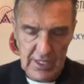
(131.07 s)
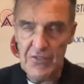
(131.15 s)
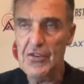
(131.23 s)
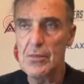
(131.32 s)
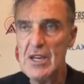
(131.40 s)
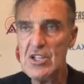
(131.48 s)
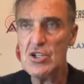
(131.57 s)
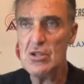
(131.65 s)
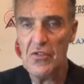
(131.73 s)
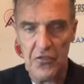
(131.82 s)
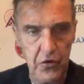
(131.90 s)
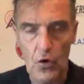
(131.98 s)
formation,
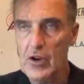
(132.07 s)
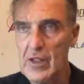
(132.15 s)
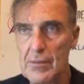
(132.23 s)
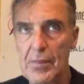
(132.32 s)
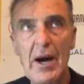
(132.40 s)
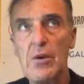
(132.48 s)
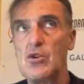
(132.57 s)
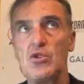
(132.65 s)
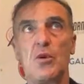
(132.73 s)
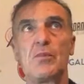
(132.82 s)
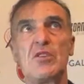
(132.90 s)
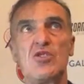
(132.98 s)
4 at the back, which
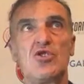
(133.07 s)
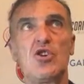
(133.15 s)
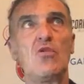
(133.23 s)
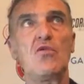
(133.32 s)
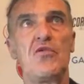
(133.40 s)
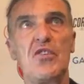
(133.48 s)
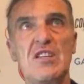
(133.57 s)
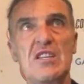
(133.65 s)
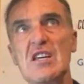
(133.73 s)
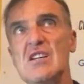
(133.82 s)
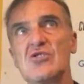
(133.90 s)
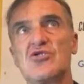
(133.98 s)
we've been shouting for
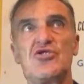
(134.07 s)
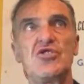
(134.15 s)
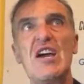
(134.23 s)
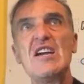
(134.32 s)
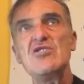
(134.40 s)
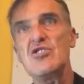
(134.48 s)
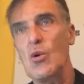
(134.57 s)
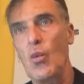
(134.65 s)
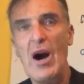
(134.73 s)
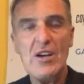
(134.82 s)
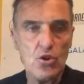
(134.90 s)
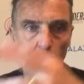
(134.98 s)
years. Change it.
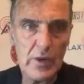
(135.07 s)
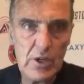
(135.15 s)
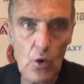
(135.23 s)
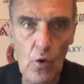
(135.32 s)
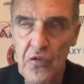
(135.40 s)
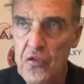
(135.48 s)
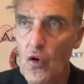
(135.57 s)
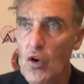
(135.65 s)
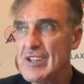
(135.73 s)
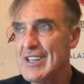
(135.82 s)
Why don't we go 4?